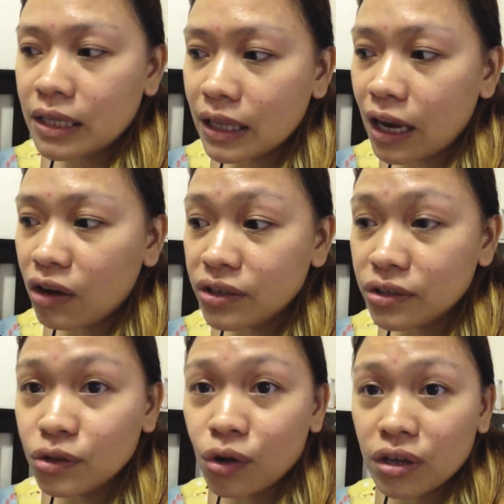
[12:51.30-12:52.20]
ko
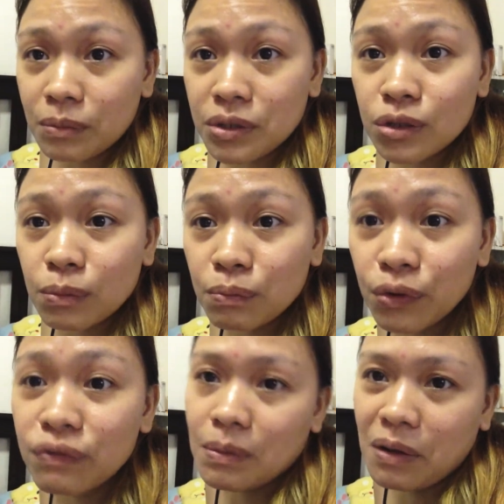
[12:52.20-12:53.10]
ng documents to
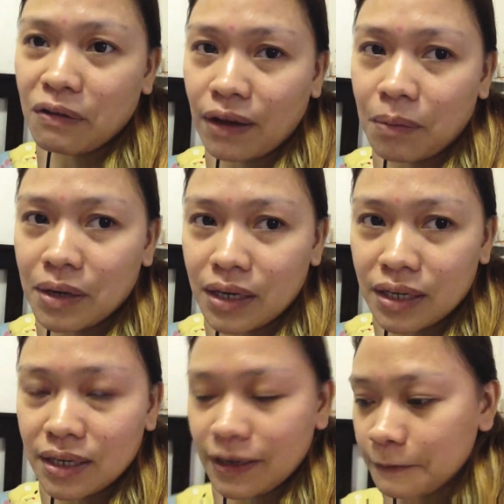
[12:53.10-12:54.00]
prove na may
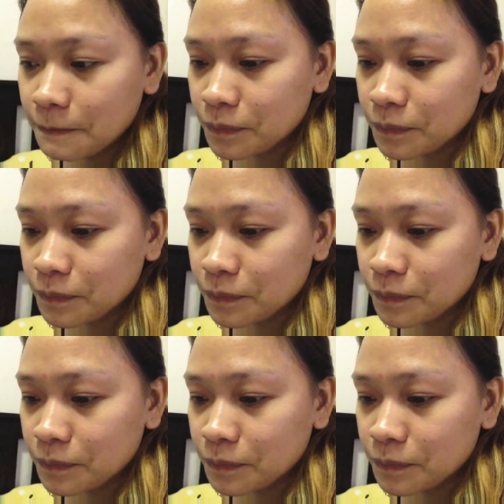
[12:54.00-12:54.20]
family